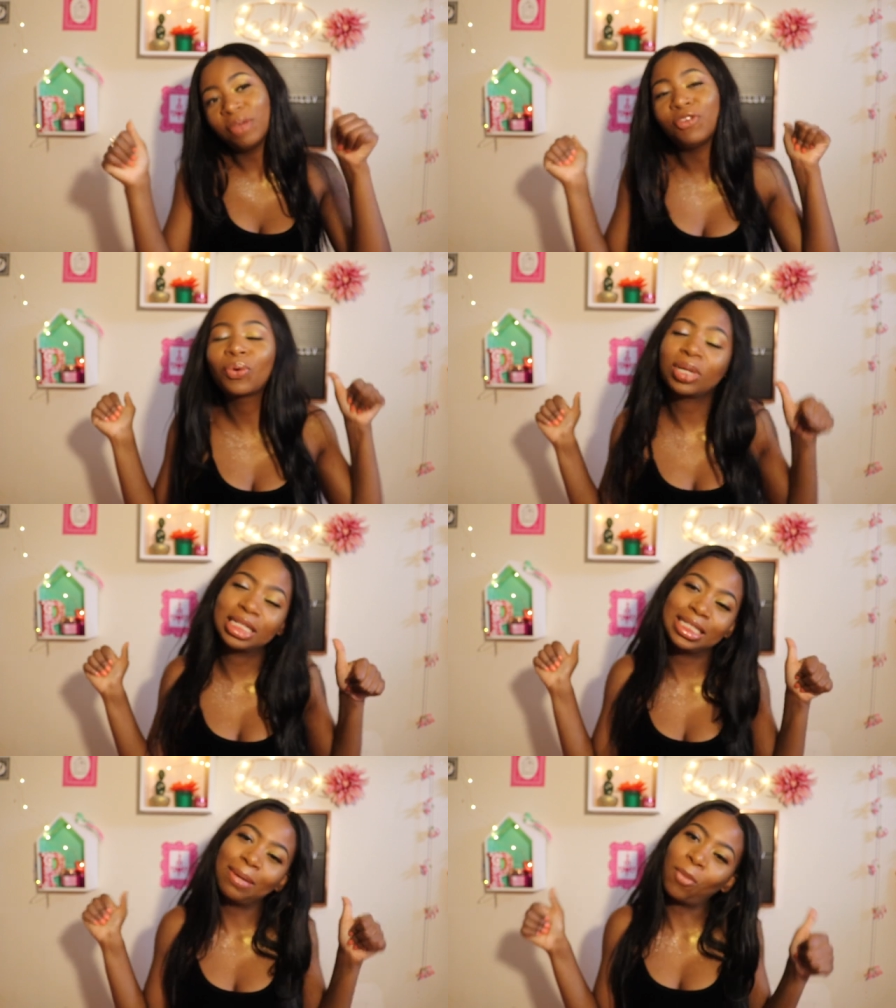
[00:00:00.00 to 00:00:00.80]
if you want
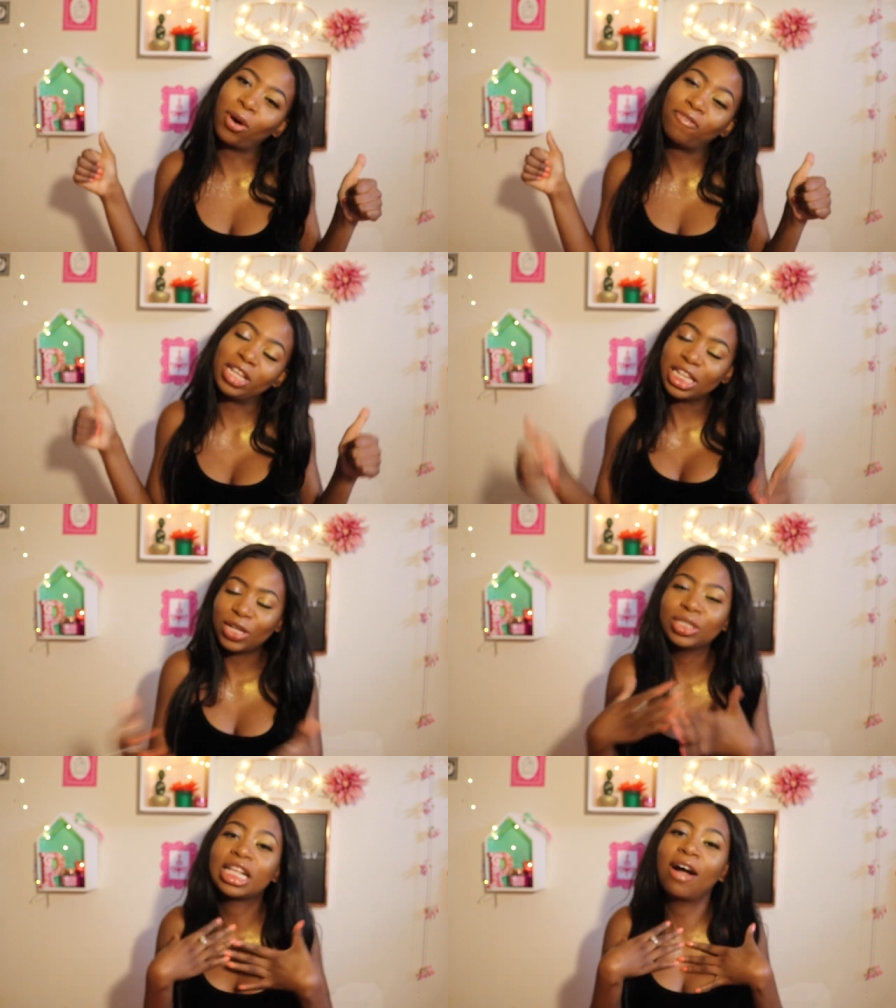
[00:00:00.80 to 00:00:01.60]
to see more
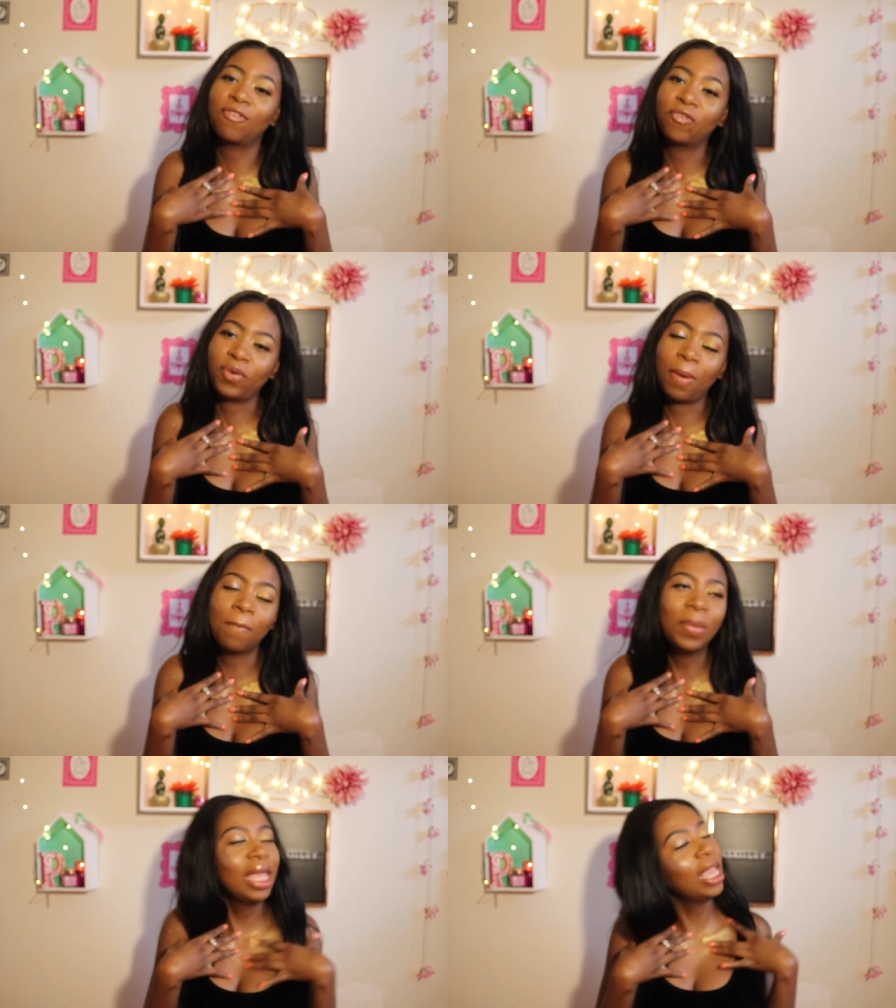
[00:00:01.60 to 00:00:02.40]
videos uh, from
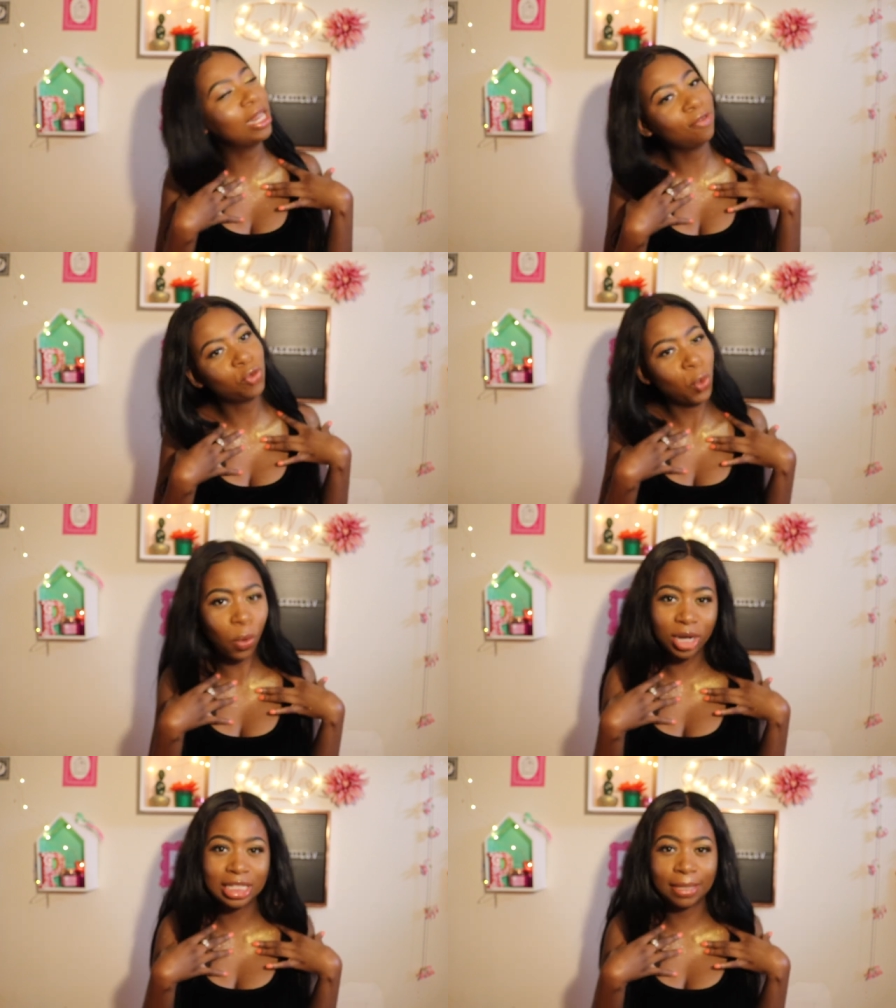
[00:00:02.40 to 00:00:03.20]
me and of
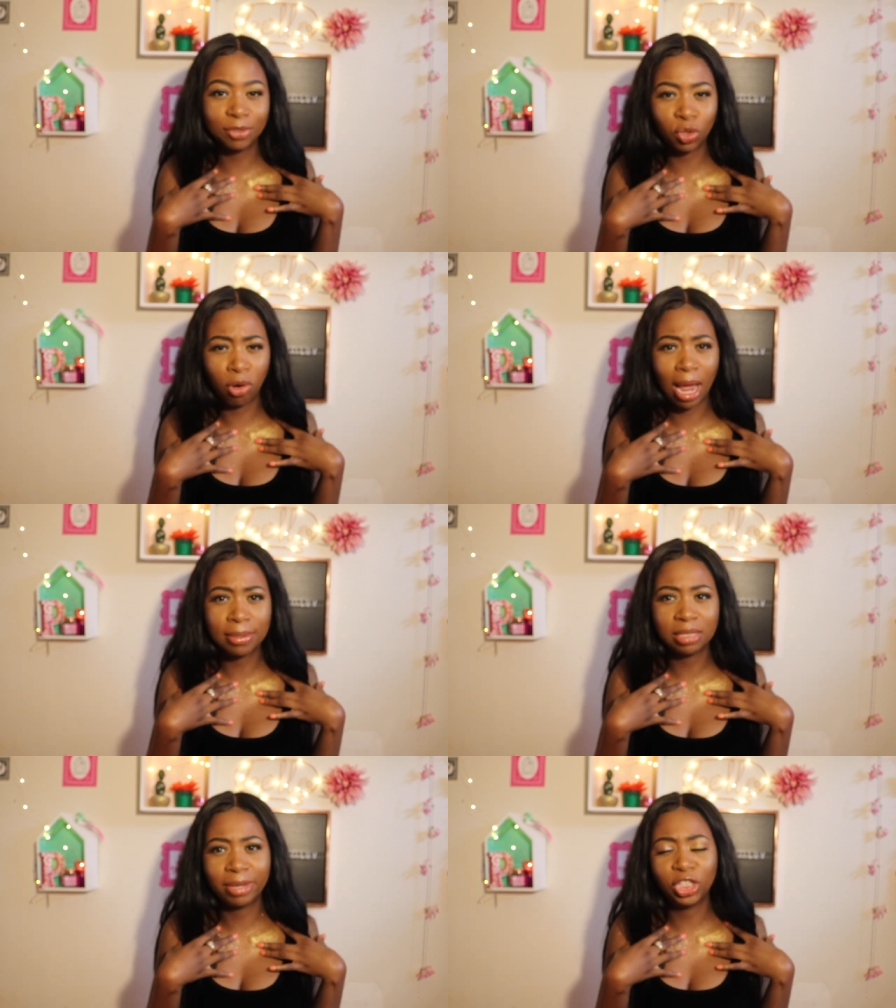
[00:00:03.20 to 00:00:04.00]
course
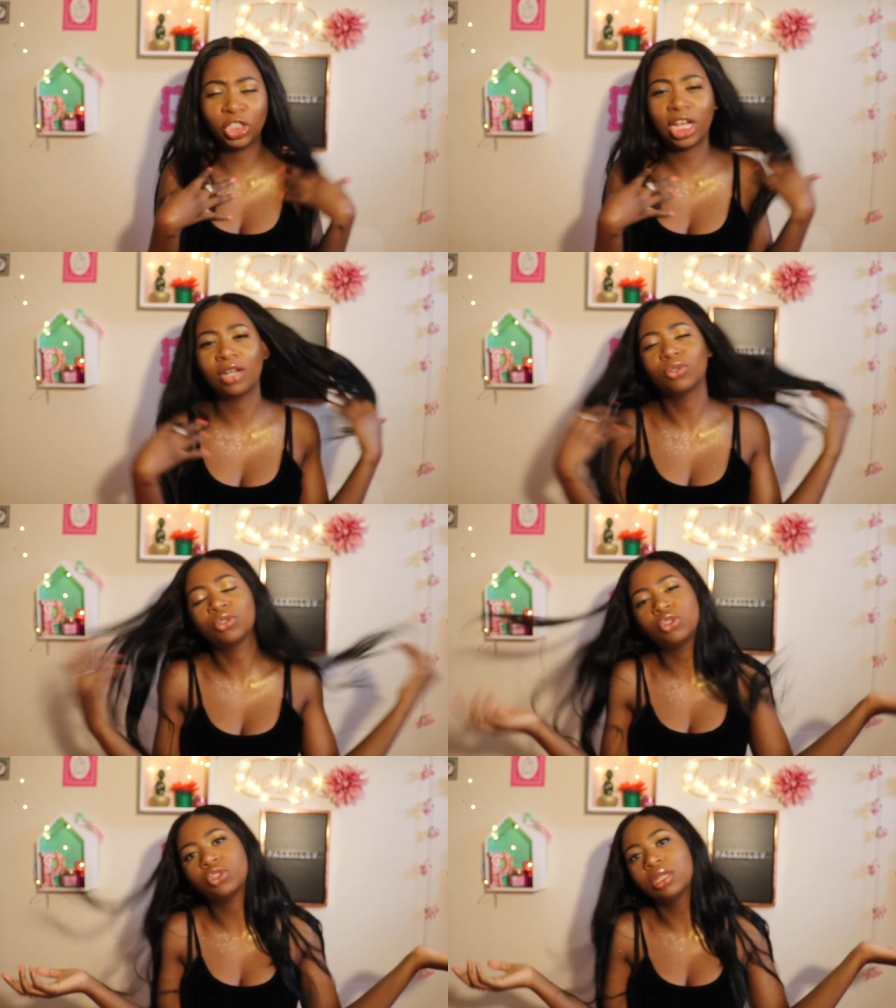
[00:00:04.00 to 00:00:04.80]
subscribe to my channel
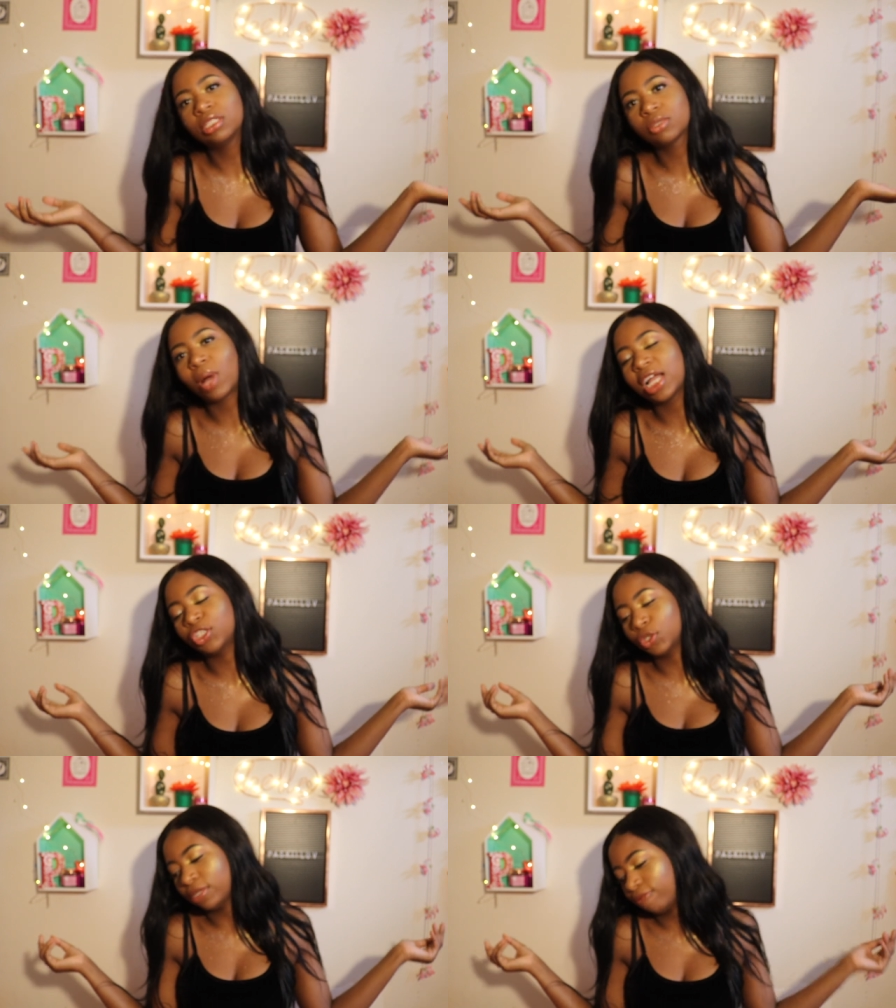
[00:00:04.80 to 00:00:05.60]
to join the squad
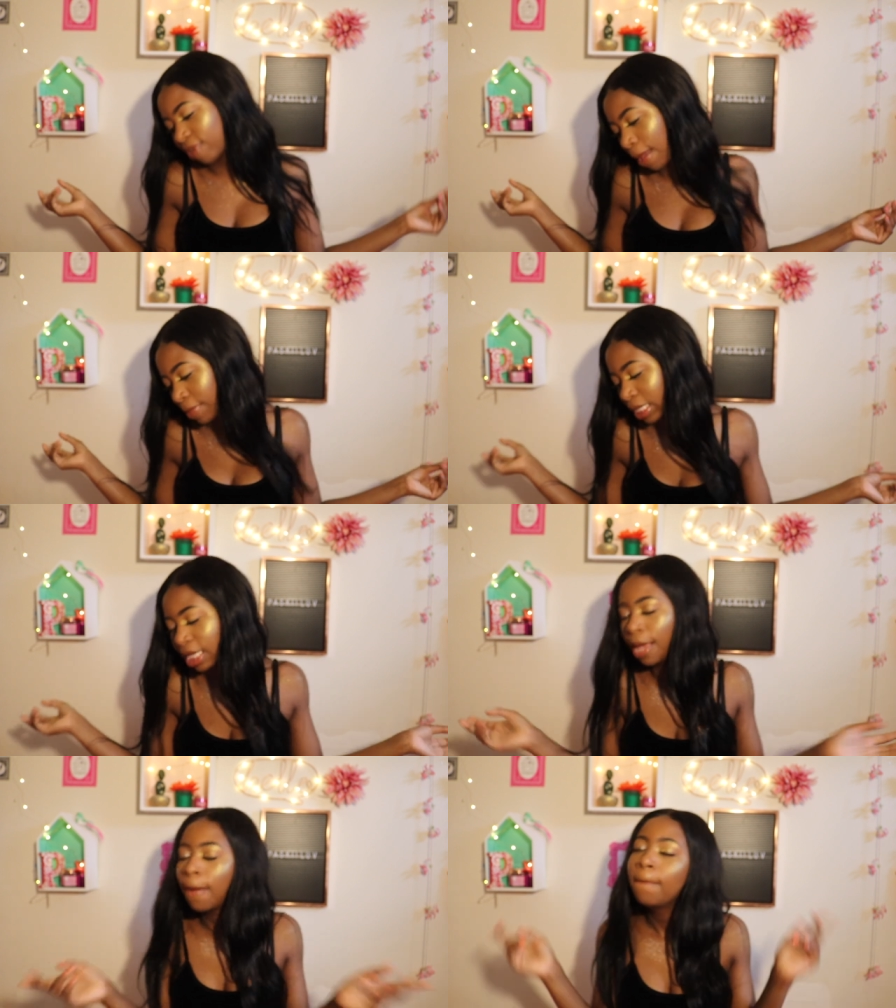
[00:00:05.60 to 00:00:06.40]
join the family
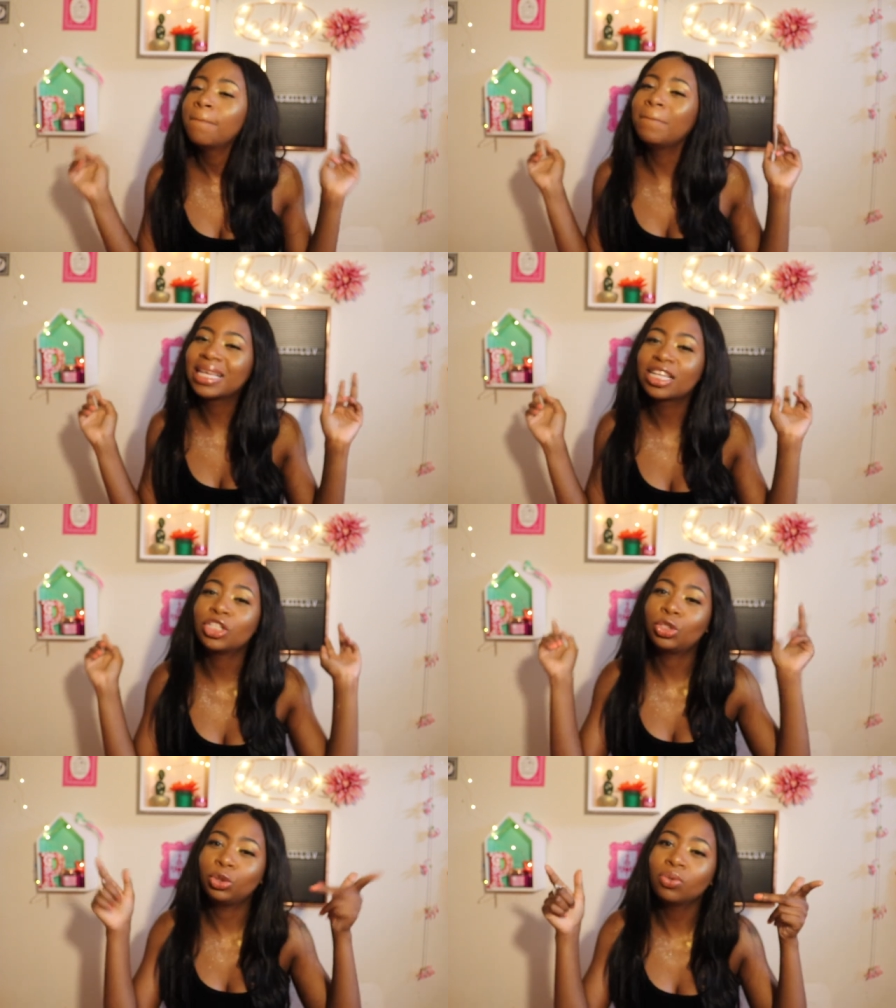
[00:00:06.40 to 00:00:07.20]

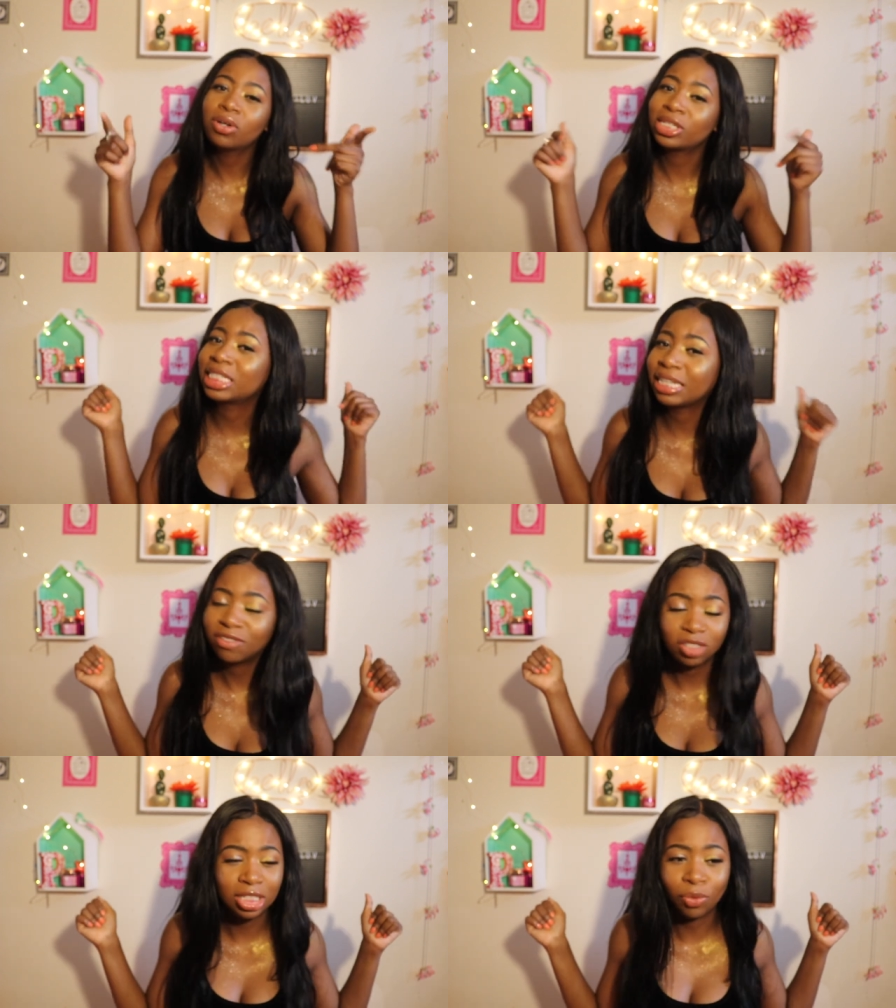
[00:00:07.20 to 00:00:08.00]
because you are
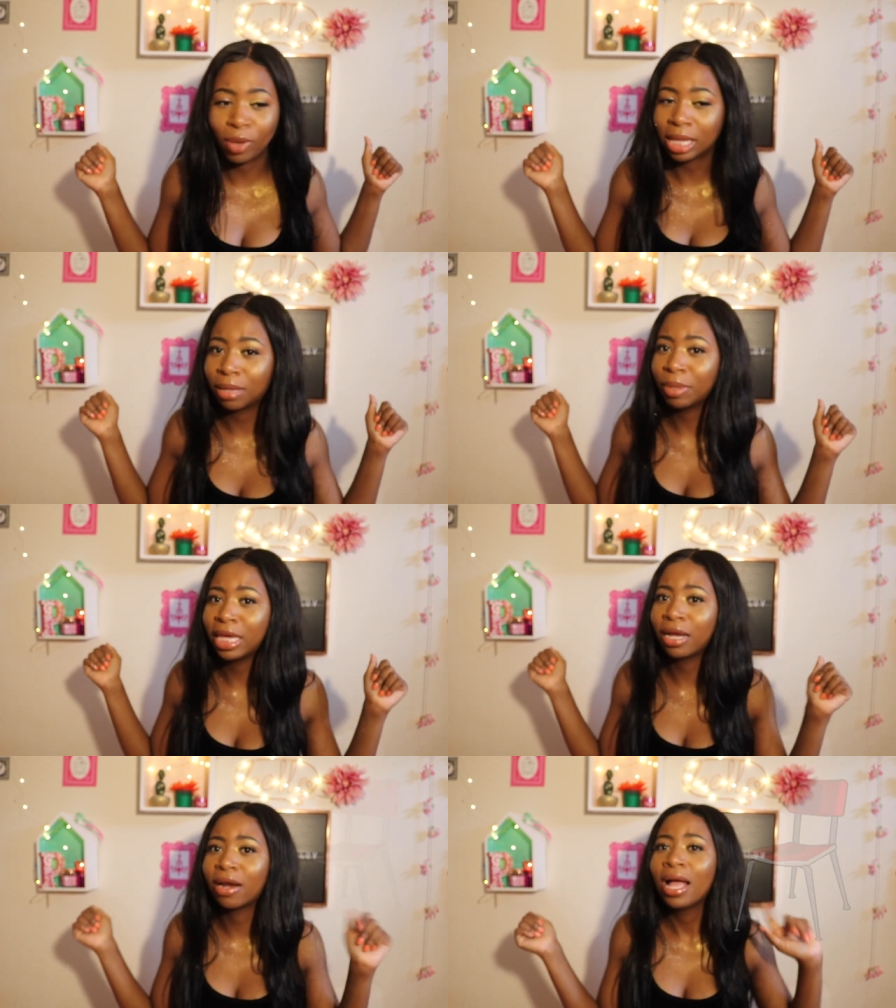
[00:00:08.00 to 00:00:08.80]
definitely welcome,
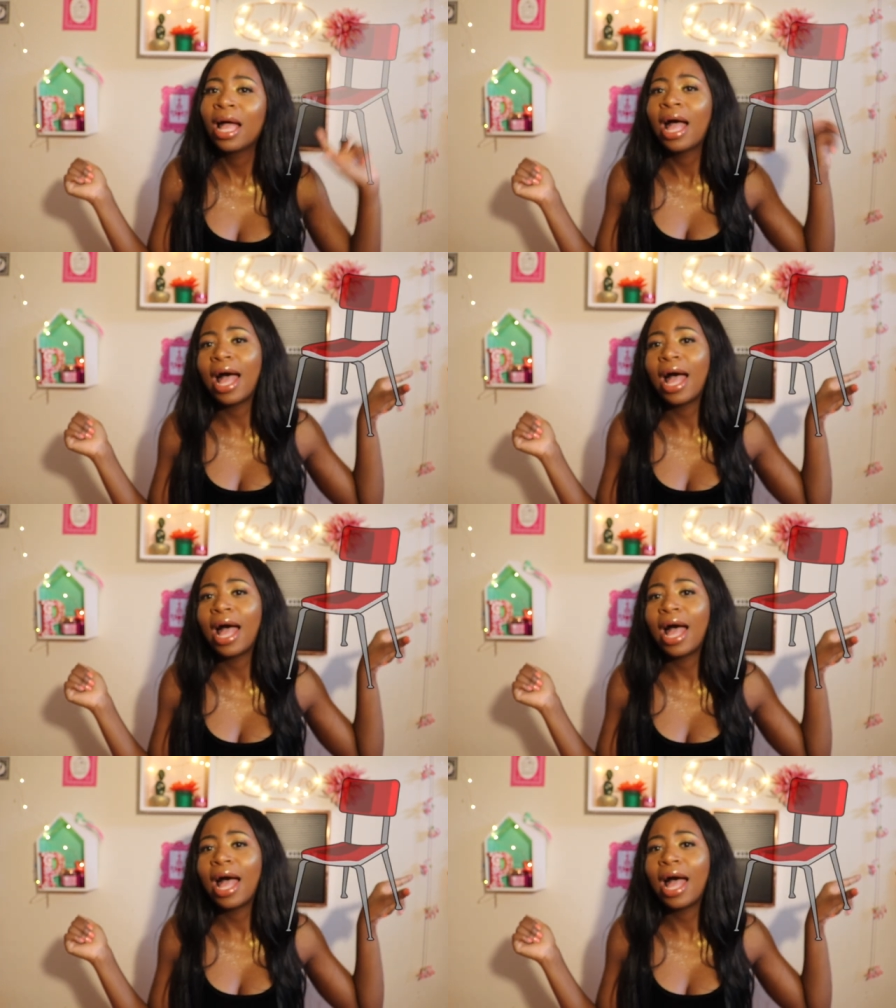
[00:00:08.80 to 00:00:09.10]
welcome here. here.